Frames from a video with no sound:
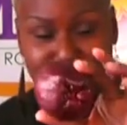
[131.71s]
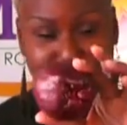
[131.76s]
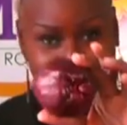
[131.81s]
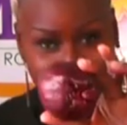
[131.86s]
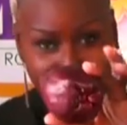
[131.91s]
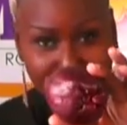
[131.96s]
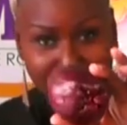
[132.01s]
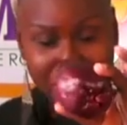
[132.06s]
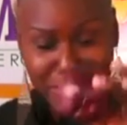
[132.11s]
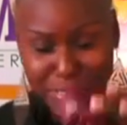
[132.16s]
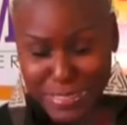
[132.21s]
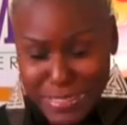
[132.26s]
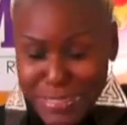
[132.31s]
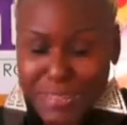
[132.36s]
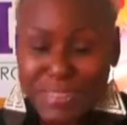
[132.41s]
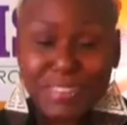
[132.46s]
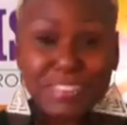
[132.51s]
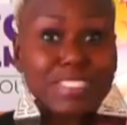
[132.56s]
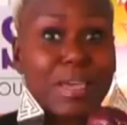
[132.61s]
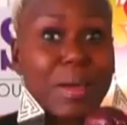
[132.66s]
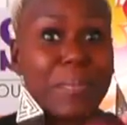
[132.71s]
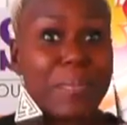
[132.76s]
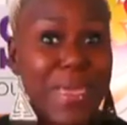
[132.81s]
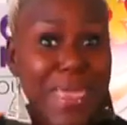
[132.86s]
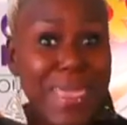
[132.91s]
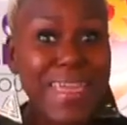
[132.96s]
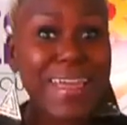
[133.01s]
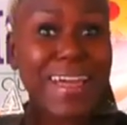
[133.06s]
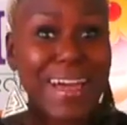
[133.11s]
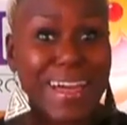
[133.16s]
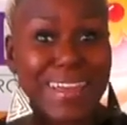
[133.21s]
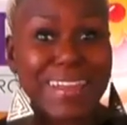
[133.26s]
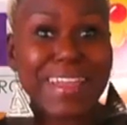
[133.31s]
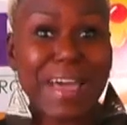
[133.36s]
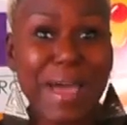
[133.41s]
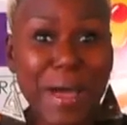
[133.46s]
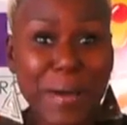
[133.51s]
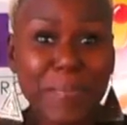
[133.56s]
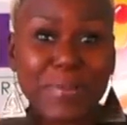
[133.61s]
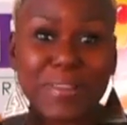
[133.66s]
right? Jamaican
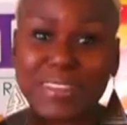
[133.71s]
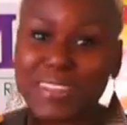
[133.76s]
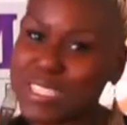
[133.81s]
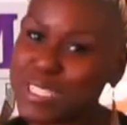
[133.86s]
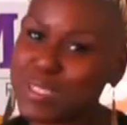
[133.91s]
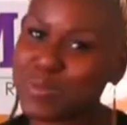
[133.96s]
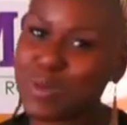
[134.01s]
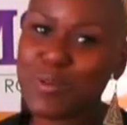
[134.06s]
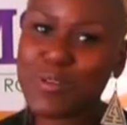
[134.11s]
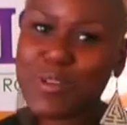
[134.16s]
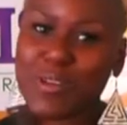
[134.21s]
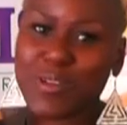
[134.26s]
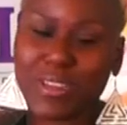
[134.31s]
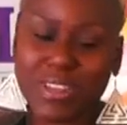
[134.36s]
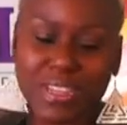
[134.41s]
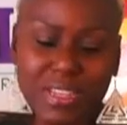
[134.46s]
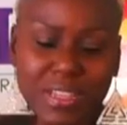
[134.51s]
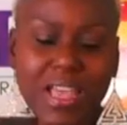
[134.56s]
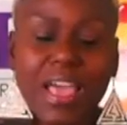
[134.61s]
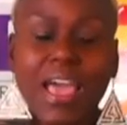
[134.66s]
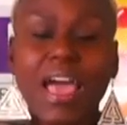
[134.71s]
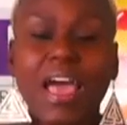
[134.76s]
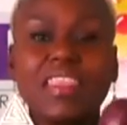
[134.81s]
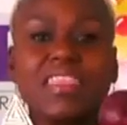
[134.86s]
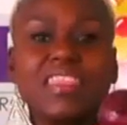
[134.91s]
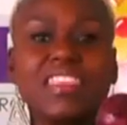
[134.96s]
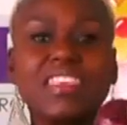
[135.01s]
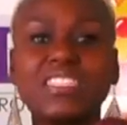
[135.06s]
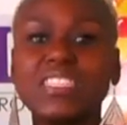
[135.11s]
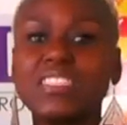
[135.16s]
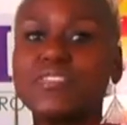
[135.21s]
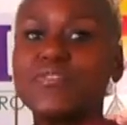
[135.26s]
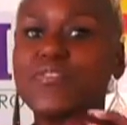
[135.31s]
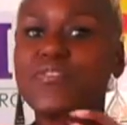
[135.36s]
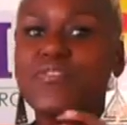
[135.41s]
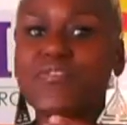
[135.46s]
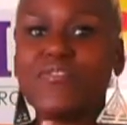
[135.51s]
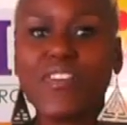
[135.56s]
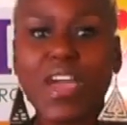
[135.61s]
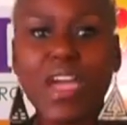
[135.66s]
apple. This is what we're going in, and this is
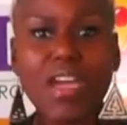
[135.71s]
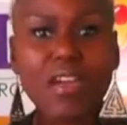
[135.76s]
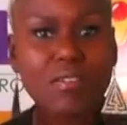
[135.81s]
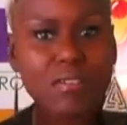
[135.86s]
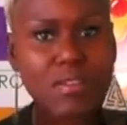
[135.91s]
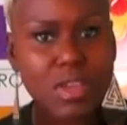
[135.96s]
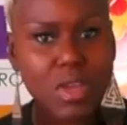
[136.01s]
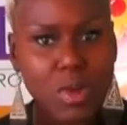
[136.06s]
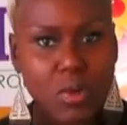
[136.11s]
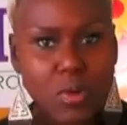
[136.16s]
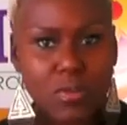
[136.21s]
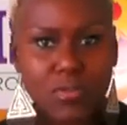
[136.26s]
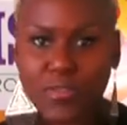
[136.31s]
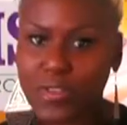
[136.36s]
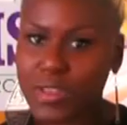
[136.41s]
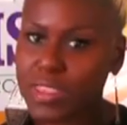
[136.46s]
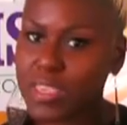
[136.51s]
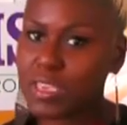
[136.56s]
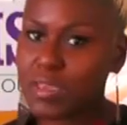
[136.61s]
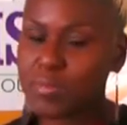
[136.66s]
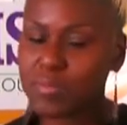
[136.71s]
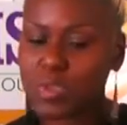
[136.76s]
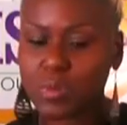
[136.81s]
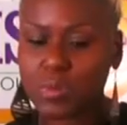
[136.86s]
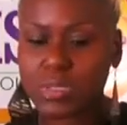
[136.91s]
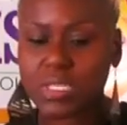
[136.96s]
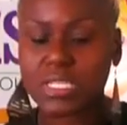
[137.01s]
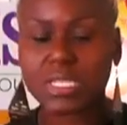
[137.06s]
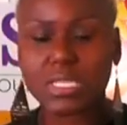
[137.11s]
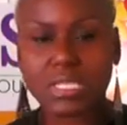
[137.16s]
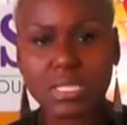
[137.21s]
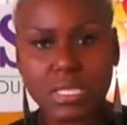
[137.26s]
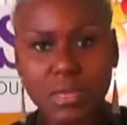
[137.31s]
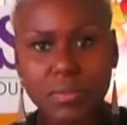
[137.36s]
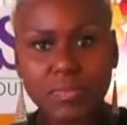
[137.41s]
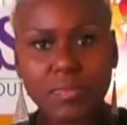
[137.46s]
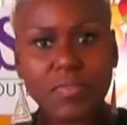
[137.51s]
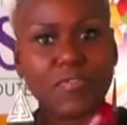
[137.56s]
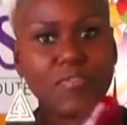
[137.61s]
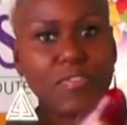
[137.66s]
very good for the immune
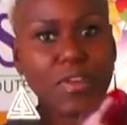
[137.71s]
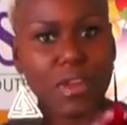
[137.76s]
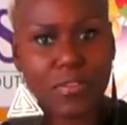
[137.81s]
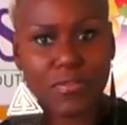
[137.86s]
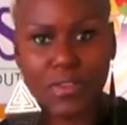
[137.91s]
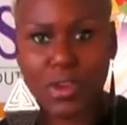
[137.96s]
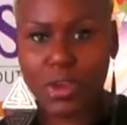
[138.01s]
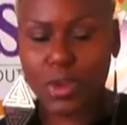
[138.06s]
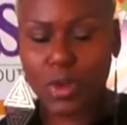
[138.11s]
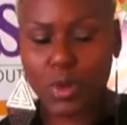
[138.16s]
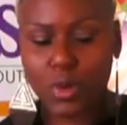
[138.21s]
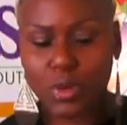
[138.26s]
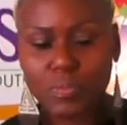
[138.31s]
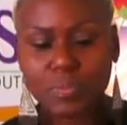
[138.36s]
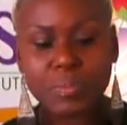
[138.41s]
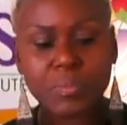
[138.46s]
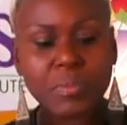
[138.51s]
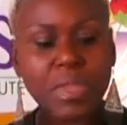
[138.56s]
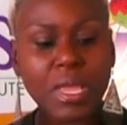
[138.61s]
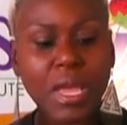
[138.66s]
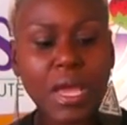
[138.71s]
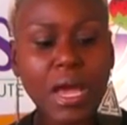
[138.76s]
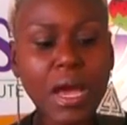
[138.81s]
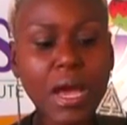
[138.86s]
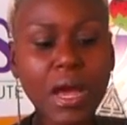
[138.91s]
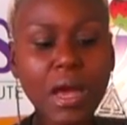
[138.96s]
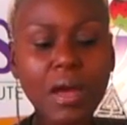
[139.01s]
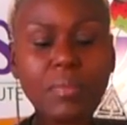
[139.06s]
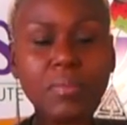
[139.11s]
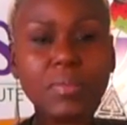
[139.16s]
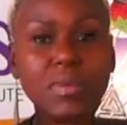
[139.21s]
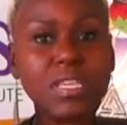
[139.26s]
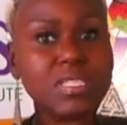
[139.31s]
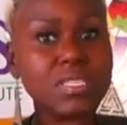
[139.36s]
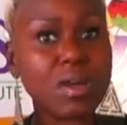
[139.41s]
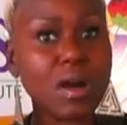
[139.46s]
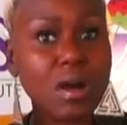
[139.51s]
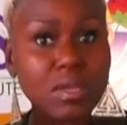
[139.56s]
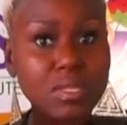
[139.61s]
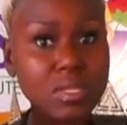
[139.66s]
system. Very, very good.
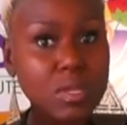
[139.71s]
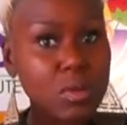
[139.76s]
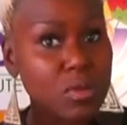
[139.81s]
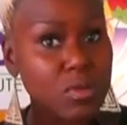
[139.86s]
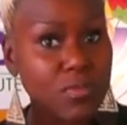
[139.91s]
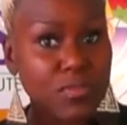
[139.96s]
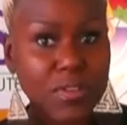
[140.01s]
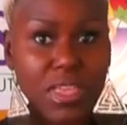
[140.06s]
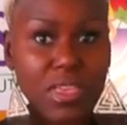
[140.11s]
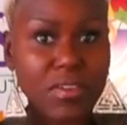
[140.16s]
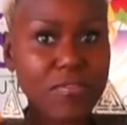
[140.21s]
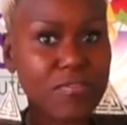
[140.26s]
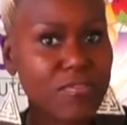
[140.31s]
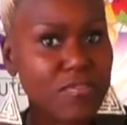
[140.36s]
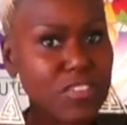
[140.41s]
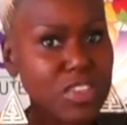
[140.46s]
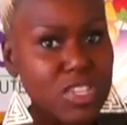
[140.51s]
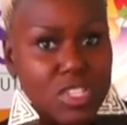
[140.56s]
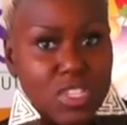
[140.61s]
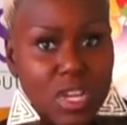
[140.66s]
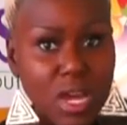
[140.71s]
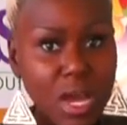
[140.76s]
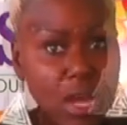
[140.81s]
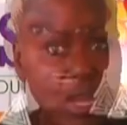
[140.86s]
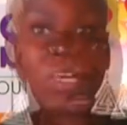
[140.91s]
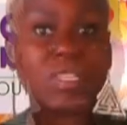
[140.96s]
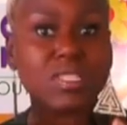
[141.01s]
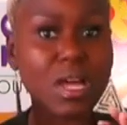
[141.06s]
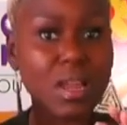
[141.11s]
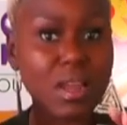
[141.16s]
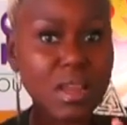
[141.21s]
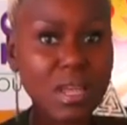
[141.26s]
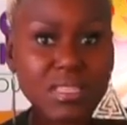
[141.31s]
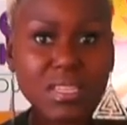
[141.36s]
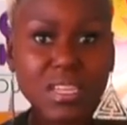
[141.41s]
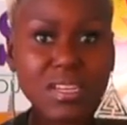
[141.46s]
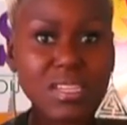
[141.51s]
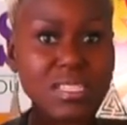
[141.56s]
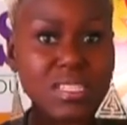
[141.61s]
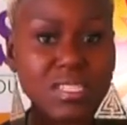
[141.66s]
It's also good for your vision. So a
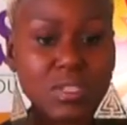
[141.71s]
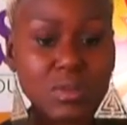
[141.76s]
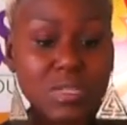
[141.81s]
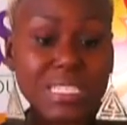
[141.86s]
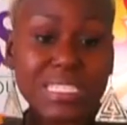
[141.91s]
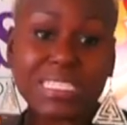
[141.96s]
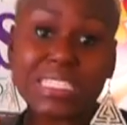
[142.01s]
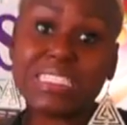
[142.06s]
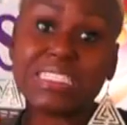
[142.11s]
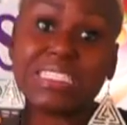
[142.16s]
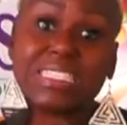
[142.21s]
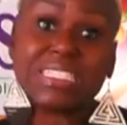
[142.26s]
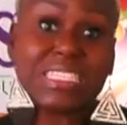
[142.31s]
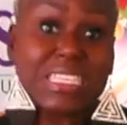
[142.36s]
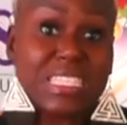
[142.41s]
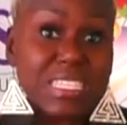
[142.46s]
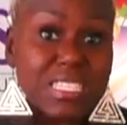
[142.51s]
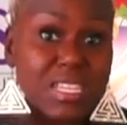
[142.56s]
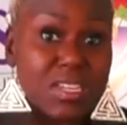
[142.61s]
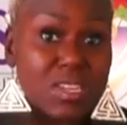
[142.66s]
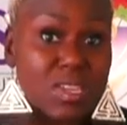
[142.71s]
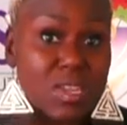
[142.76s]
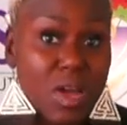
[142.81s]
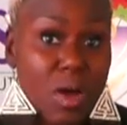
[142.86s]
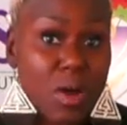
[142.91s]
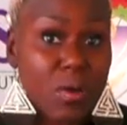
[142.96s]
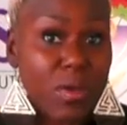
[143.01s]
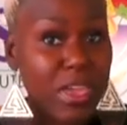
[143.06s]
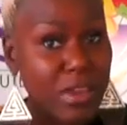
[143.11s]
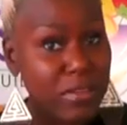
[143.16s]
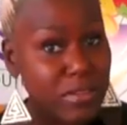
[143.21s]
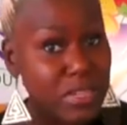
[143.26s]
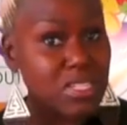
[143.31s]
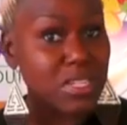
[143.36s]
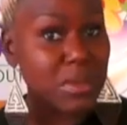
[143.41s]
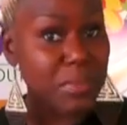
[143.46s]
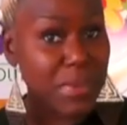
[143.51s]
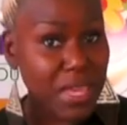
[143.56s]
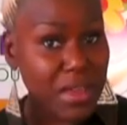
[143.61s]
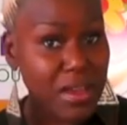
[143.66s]
lot of this is good. It's in season now here in
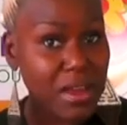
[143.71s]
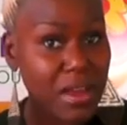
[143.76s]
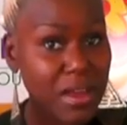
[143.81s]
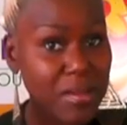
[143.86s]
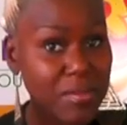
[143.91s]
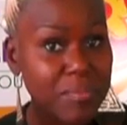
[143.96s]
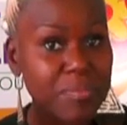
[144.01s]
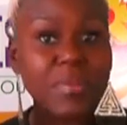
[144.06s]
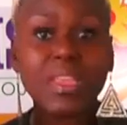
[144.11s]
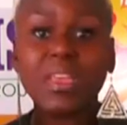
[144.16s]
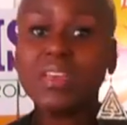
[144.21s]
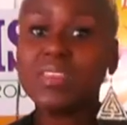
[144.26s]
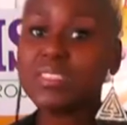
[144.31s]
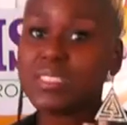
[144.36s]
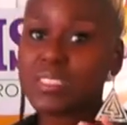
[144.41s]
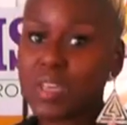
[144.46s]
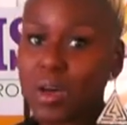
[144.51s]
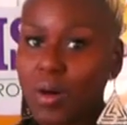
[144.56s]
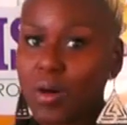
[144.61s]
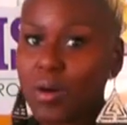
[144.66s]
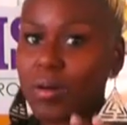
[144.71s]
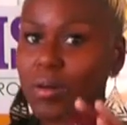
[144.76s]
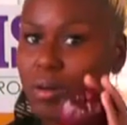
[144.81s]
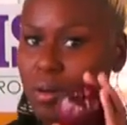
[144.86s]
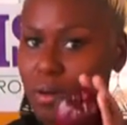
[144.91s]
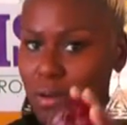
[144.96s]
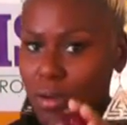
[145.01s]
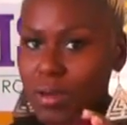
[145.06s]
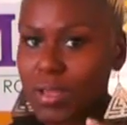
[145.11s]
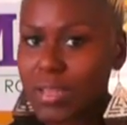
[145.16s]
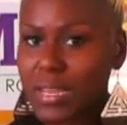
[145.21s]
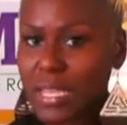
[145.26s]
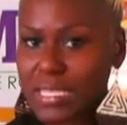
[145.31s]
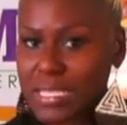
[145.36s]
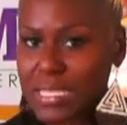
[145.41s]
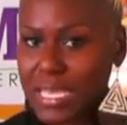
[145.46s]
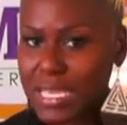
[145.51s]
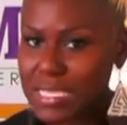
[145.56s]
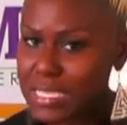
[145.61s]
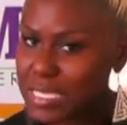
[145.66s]
Jamaica. So
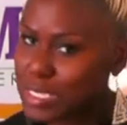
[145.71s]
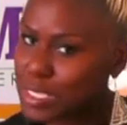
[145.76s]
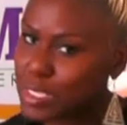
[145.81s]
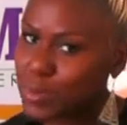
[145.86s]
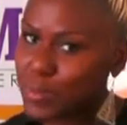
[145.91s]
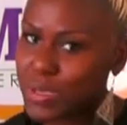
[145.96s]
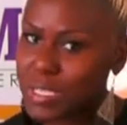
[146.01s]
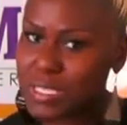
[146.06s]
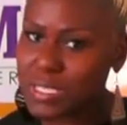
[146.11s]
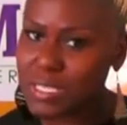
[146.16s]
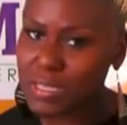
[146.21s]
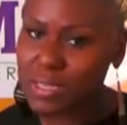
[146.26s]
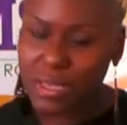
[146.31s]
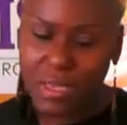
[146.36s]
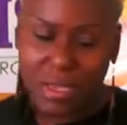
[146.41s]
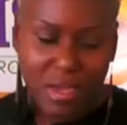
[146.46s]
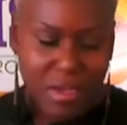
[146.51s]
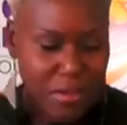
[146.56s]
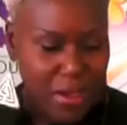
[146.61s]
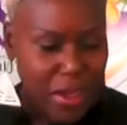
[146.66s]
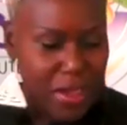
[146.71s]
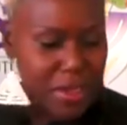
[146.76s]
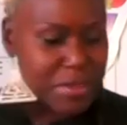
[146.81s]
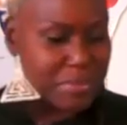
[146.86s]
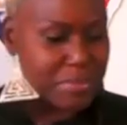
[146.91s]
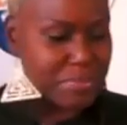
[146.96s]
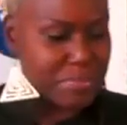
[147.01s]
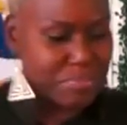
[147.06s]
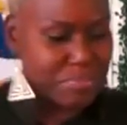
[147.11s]
let's get into it, right?